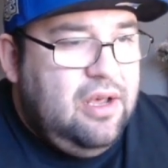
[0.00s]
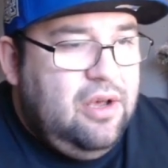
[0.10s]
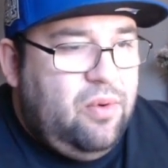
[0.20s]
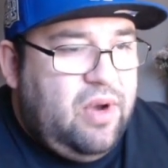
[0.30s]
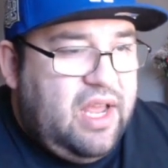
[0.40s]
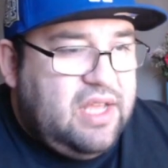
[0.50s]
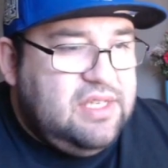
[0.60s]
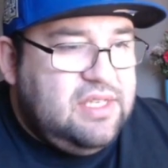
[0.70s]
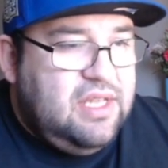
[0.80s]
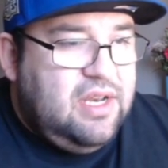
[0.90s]
where X
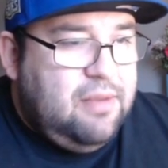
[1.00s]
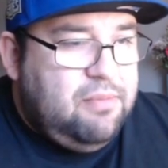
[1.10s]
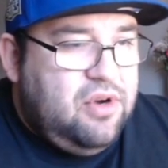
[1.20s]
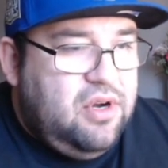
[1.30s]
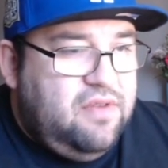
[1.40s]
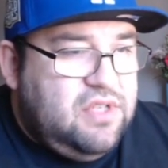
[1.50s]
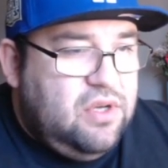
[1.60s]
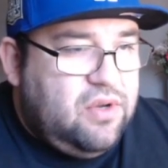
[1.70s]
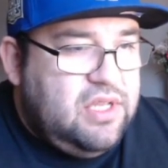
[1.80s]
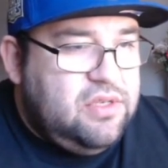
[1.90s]
is the number of
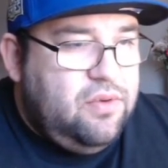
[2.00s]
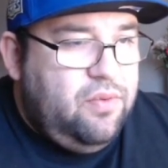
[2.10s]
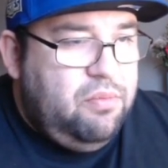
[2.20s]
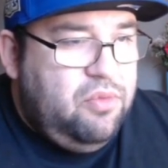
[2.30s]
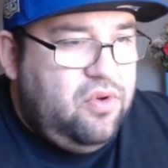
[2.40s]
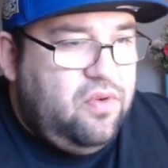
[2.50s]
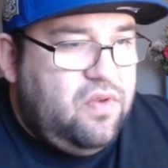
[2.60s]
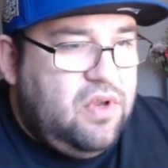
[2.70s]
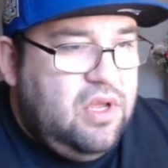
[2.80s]
tokens removed.